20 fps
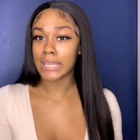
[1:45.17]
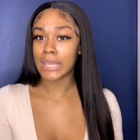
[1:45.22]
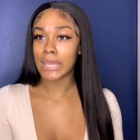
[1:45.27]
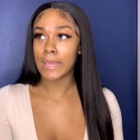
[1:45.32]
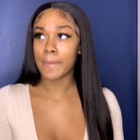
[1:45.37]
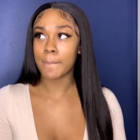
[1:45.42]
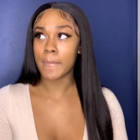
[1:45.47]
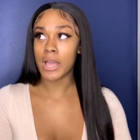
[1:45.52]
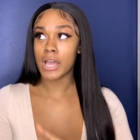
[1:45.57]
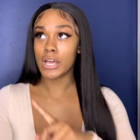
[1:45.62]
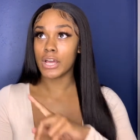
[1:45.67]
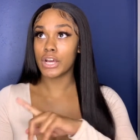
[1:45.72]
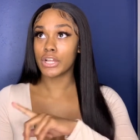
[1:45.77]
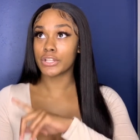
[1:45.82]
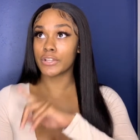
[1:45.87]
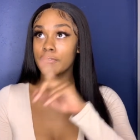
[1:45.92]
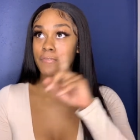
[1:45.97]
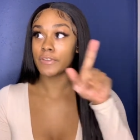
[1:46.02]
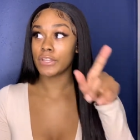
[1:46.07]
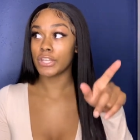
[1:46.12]
In my
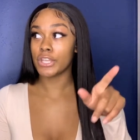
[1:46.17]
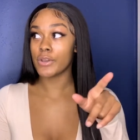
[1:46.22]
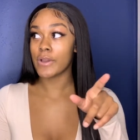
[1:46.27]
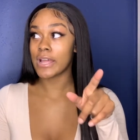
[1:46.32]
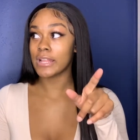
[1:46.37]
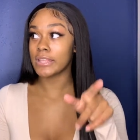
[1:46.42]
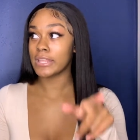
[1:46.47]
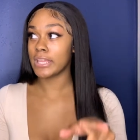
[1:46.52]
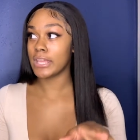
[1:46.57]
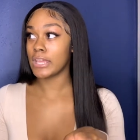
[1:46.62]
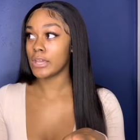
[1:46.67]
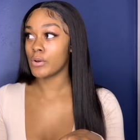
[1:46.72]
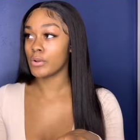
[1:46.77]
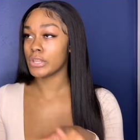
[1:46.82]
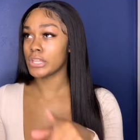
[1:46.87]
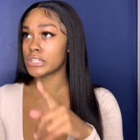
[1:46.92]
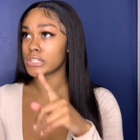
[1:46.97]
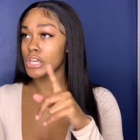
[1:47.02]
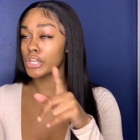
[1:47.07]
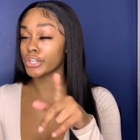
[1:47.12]
other video I did on
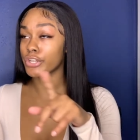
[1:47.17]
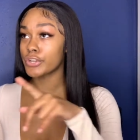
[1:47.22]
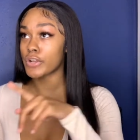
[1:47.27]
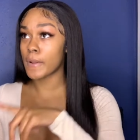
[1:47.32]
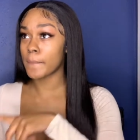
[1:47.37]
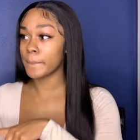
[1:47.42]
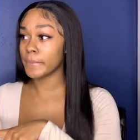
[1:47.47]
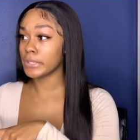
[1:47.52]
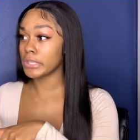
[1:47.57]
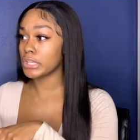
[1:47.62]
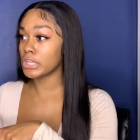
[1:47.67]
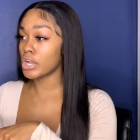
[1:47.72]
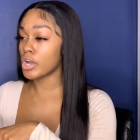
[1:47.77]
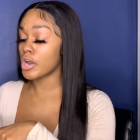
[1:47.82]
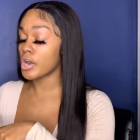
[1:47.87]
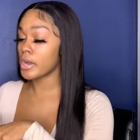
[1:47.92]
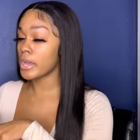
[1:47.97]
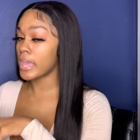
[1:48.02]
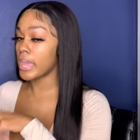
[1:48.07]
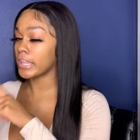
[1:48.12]
this other company
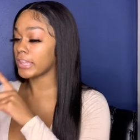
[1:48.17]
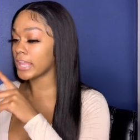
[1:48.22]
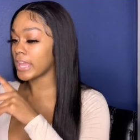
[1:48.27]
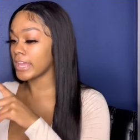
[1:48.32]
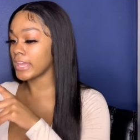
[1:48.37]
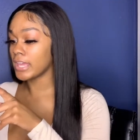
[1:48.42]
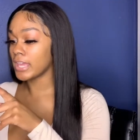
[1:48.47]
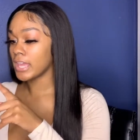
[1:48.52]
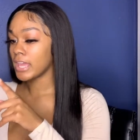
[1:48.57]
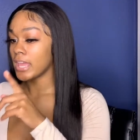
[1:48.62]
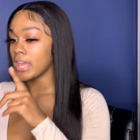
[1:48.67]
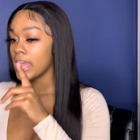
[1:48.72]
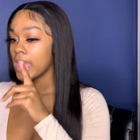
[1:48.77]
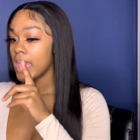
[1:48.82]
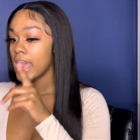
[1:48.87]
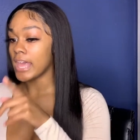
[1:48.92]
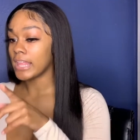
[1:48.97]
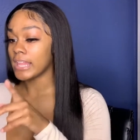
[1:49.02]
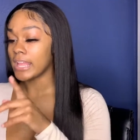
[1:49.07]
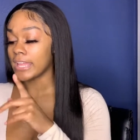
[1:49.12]
called Ally
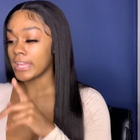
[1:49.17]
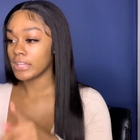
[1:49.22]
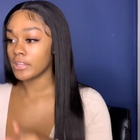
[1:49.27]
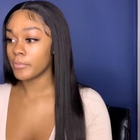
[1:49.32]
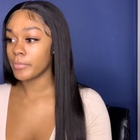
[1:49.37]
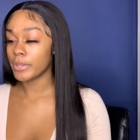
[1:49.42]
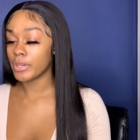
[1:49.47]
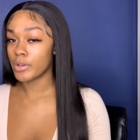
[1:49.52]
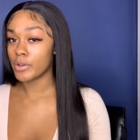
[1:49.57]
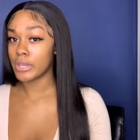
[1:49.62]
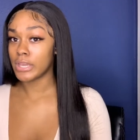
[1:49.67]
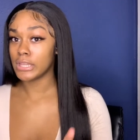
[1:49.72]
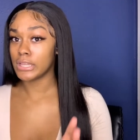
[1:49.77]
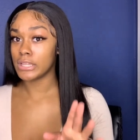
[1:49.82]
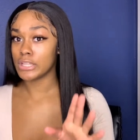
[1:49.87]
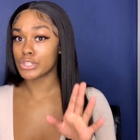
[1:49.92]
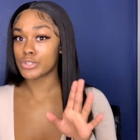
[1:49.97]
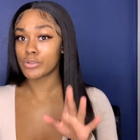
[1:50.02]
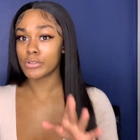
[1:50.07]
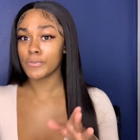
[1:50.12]
Ally Annabelle, and
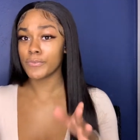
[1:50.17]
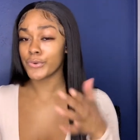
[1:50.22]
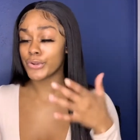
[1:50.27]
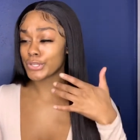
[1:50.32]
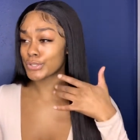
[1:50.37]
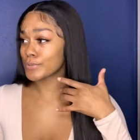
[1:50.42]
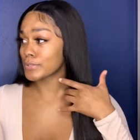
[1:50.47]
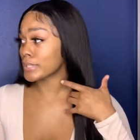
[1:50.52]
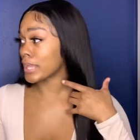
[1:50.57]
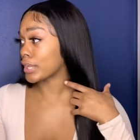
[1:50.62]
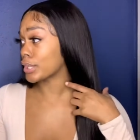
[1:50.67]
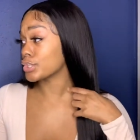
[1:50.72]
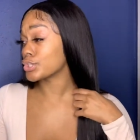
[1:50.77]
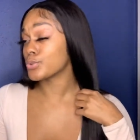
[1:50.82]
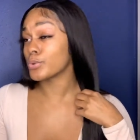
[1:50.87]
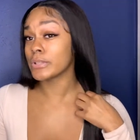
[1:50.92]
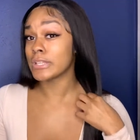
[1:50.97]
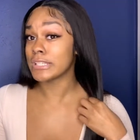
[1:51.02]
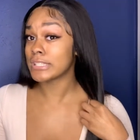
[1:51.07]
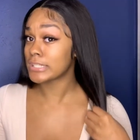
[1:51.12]
the twenty-four inch was like a
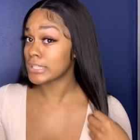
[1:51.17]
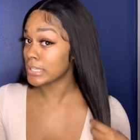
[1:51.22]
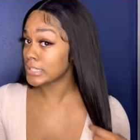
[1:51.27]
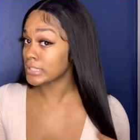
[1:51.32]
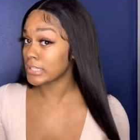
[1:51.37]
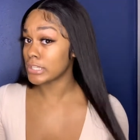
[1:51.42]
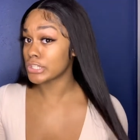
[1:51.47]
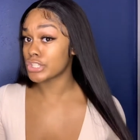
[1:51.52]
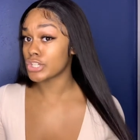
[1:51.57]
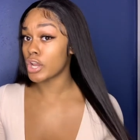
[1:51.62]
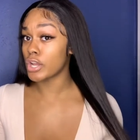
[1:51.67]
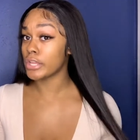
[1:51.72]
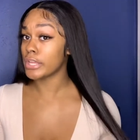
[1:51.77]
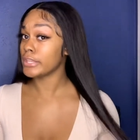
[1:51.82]
twenty-six inch, y'all.